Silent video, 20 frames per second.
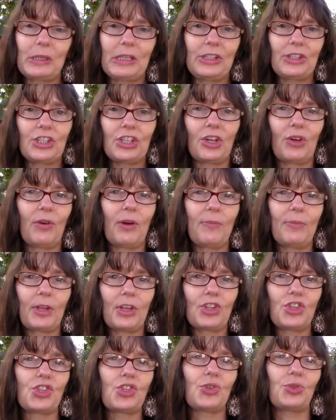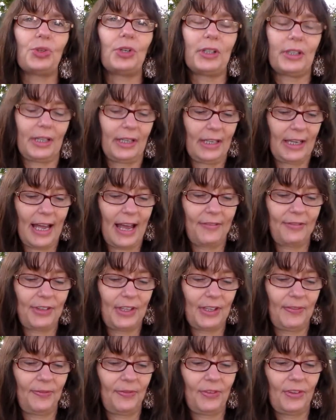week too. I'm not sure. I had
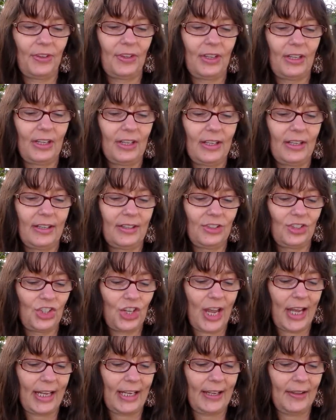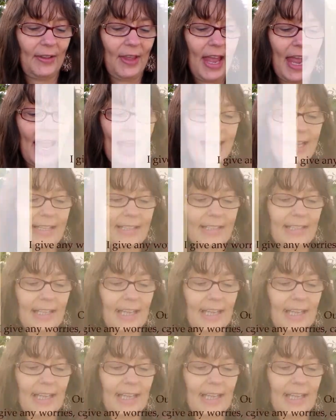to check. And it